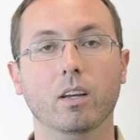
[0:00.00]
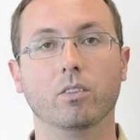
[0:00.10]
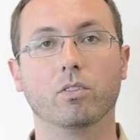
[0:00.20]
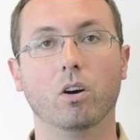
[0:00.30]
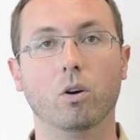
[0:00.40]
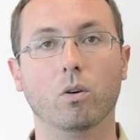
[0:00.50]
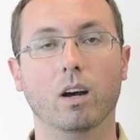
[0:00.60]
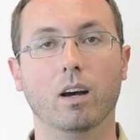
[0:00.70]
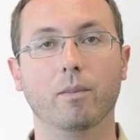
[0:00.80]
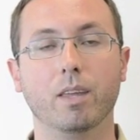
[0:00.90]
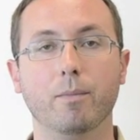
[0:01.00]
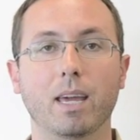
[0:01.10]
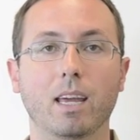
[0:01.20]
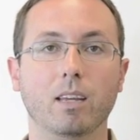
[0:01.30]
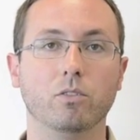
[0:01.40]
So they
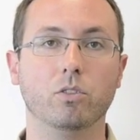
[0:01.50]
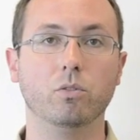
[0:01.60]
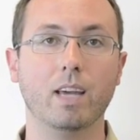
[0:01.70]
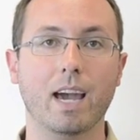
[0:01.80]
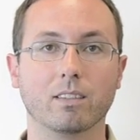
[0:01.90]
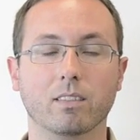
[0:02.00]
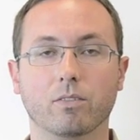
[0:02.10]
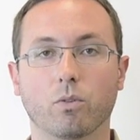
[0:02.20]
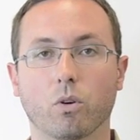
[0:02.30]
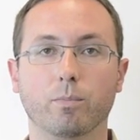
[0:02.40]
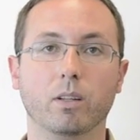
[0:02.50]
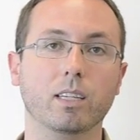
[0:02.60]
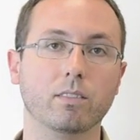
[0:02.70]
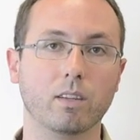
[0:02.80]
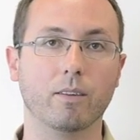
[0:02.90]
may do taxes for
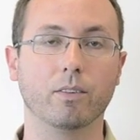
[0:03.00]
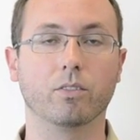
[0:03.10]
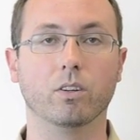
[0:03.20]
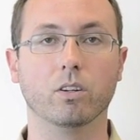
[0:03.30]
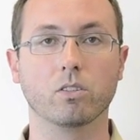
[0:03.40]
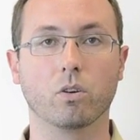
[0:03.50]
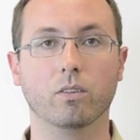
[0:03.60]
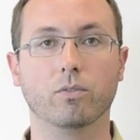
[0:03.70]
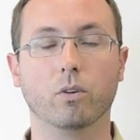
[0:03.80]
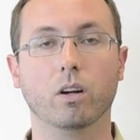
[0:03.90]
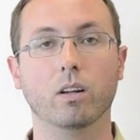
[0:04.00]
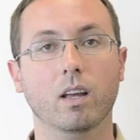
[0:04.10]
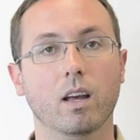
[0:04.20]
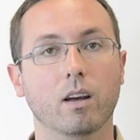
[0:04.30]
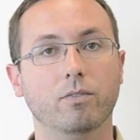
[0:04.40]
police officers, or for
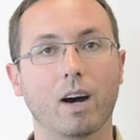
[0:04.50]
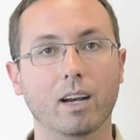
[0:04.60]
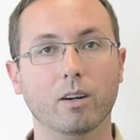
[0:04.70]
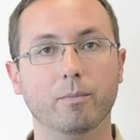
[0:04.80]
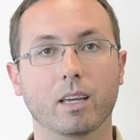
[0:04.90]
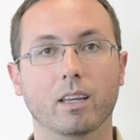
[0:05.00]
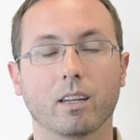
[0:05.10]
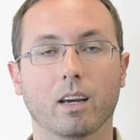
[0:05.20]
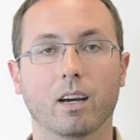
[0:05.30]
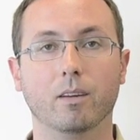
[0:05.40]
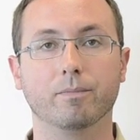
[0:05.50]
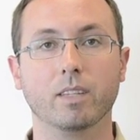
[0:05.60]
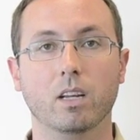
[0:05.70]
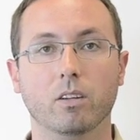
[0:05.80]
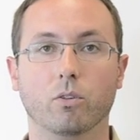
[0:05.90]
firemen,
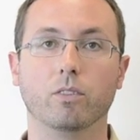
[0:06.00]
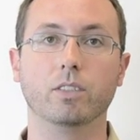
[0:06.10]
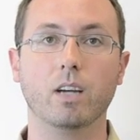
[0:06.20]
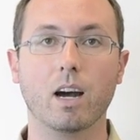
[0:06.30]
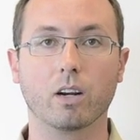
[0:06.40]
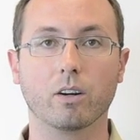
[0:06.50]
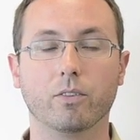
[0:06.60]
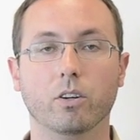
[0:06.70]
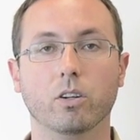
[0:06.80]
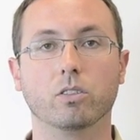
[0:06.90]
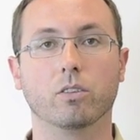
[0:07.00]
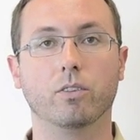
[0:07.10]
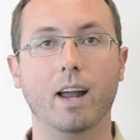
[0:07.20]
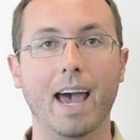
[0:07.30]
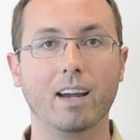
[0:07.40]
for photographers, or
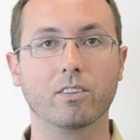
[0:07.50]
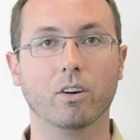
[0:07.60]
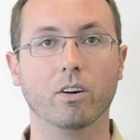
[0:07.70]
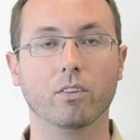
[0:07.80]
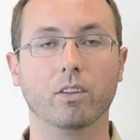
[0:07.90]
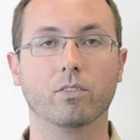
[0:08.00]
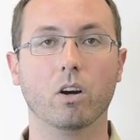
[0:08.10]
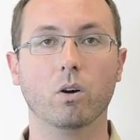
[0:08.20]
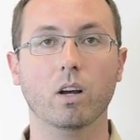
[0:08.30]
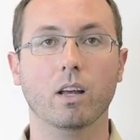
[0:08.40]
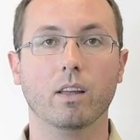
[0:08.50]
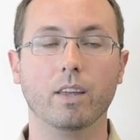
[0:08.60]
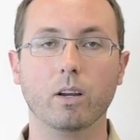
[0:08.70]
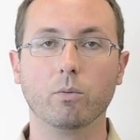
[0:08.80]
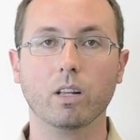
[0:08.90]
for actors. And so
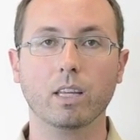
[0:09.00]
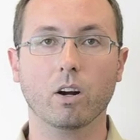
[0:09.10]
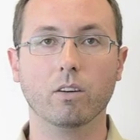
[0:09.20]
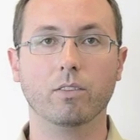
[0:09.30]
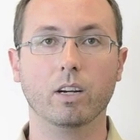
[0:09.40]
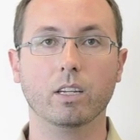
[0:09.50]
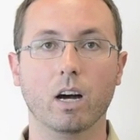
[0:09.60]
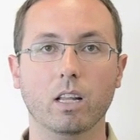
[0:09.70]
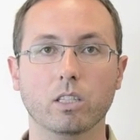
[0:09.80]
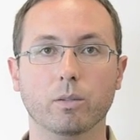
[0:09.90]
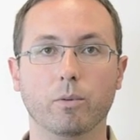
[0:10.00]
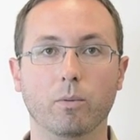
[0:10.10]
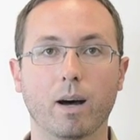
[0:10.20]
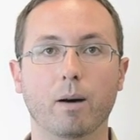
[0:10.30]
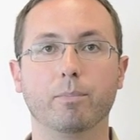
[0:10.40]
they really are very knowledgeable
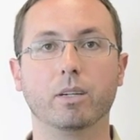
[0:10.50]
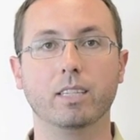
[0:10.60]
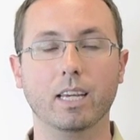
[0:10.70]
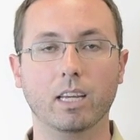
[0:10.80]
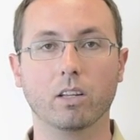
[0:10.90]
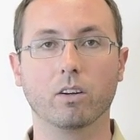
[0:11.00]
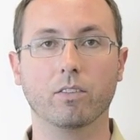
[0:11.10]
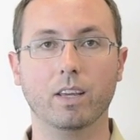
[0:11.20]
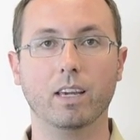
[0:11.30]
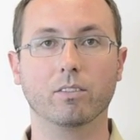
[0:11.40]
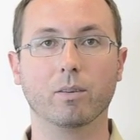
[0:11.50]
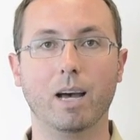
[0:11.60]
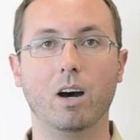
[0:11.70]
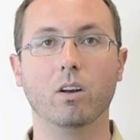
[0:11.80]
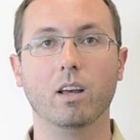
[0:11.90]
about particular things
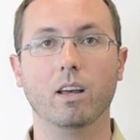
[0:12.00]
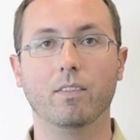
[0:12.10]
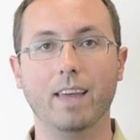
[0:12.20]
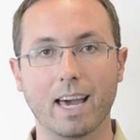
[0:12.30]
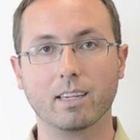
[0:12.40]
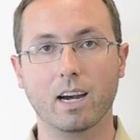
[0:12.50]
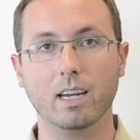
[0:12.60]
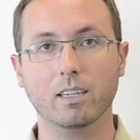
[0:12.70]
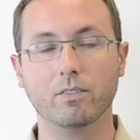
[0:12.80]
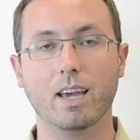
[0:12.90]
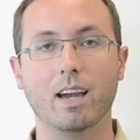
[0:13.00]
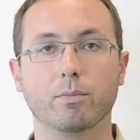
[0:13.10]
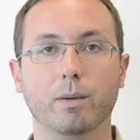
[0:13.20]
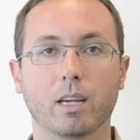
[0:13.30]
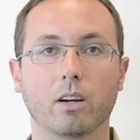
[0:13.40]
about that kind of
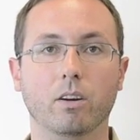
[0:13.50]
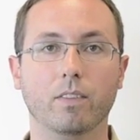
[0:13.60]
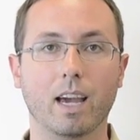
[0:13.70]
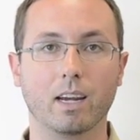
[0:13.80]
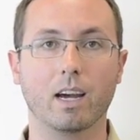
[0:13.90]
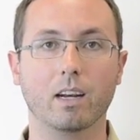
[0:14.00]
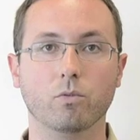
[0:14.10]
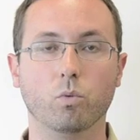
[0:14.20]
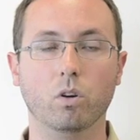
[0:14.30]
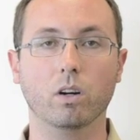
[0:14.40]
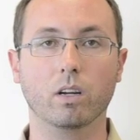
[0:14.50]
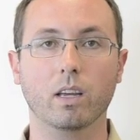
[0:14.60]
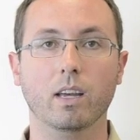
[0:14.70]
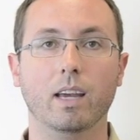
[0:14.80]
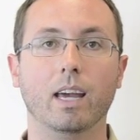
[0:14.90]
taxpayer, that kind of work,
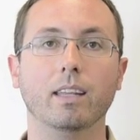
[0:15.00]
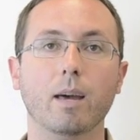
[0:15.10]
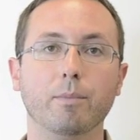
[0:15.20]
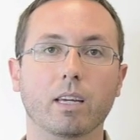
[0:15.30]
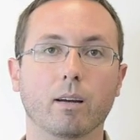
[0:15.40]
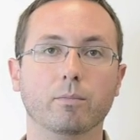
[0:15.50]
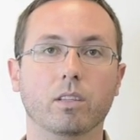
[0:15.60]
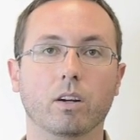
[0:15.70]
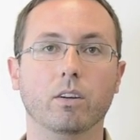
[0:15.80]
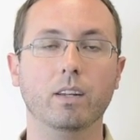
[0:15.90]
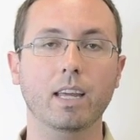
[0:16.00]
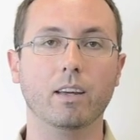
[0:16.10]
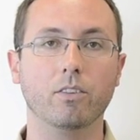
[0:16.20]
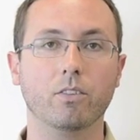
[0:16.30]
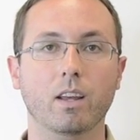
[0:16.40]
and that becomes their
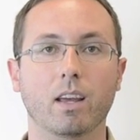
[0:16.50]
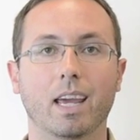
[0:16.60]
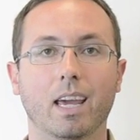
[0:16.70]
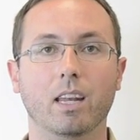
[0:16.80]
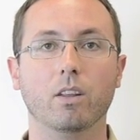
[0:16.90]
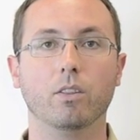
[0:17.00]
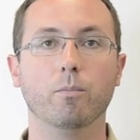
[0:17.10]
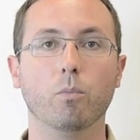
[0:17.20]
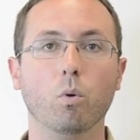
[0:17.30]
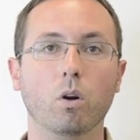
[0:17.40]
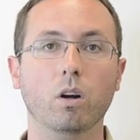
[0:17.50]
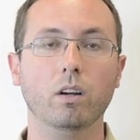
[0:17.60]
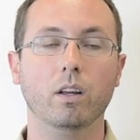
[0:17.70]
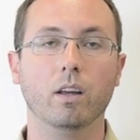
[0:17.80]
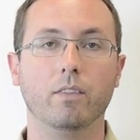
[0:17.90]
niche. And the
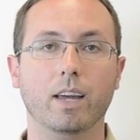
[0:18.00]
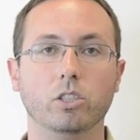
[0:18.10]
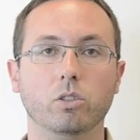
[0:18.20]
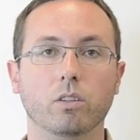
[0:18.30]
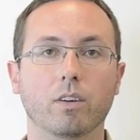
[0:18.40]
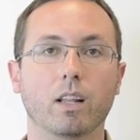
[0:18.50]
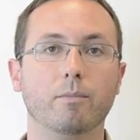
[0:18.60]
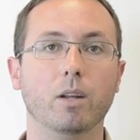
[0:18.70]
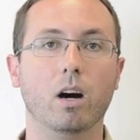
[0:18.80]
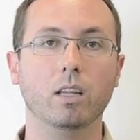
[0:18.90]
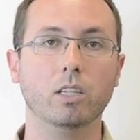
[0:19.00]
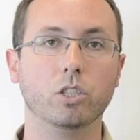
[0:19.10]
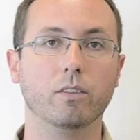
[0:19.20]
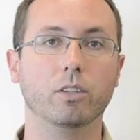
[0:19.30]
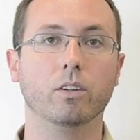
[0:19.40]
more that you develop knowledge
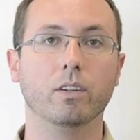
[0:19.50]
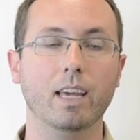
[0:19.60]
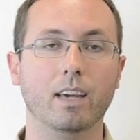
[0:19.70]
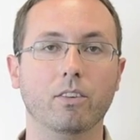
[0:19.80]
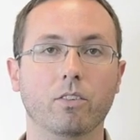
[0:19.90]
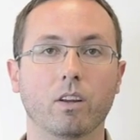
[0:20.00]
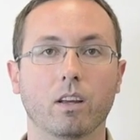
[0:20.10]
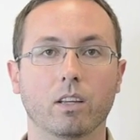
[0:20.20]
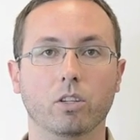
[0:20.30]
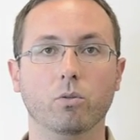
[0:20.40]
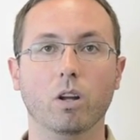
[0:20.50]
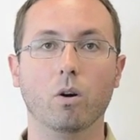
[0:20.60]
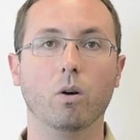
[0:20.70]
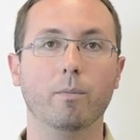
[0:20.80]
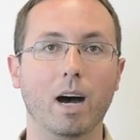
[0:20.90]
of your niche, you
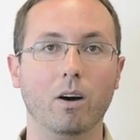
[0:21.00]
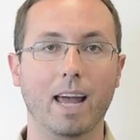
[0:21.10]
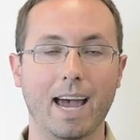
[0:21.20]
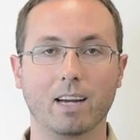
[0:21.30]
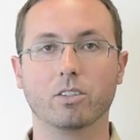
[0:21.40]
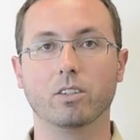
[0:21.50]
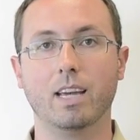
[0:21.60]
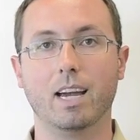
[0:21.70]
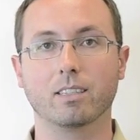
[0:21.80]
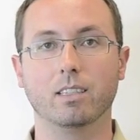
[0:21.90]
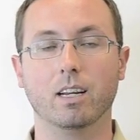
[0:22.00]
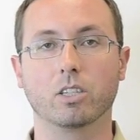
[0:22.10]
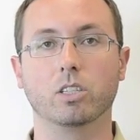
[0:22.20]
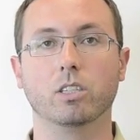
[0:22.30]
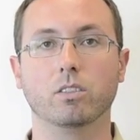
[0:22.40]
know about actor tax
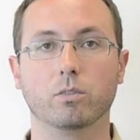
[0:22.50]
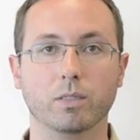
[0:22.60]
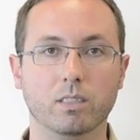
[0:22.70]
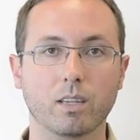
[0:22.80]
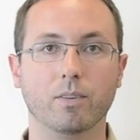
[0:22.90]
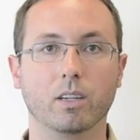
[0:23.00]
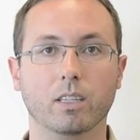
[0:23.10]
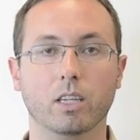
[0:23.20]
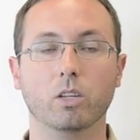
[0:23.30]
deduction specifically.